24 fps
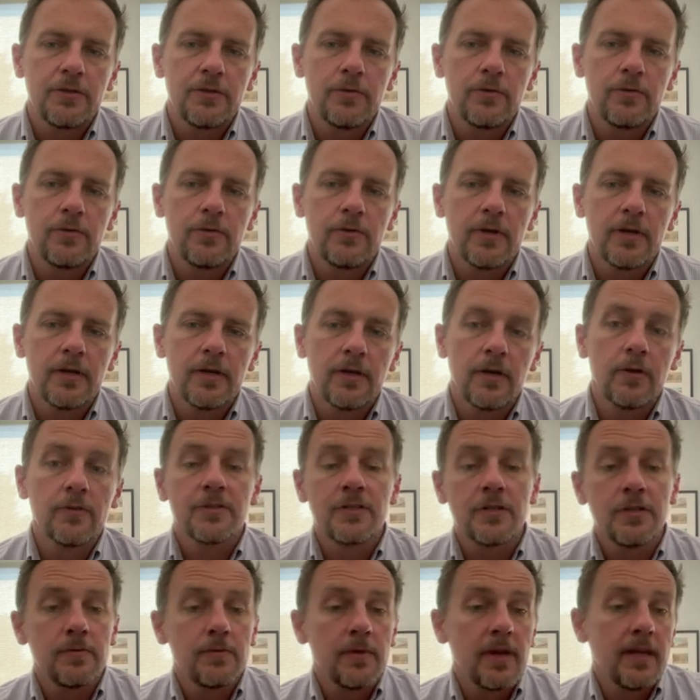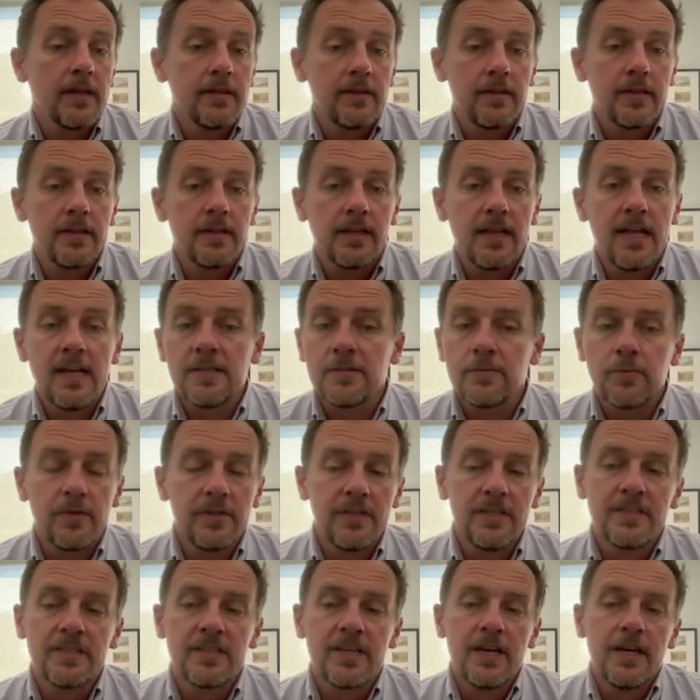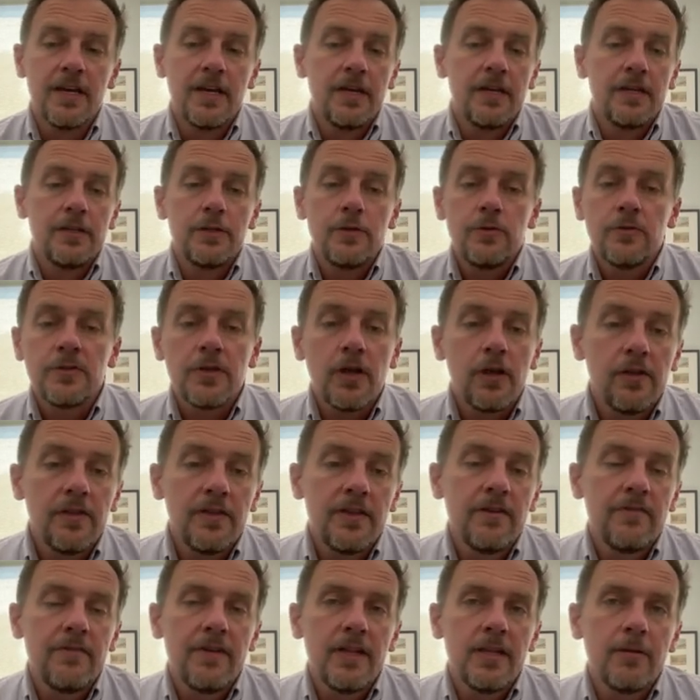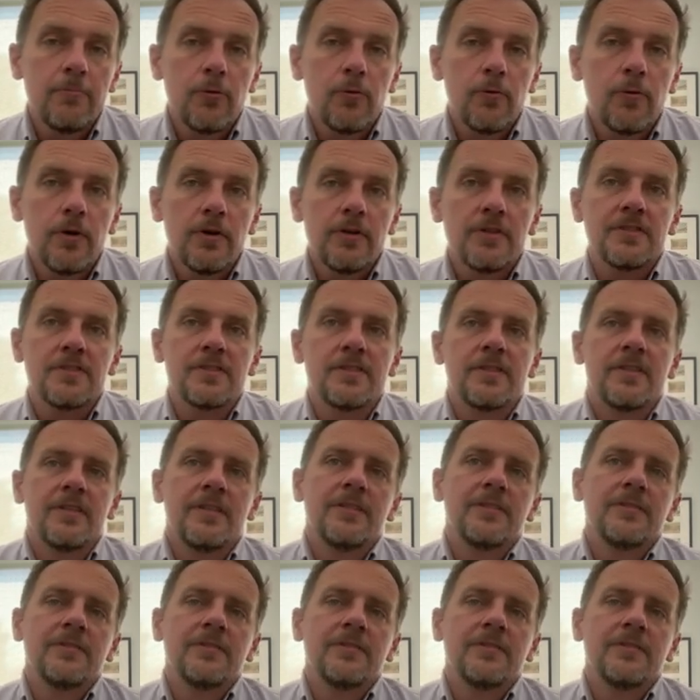you, and the last one is use all the available words.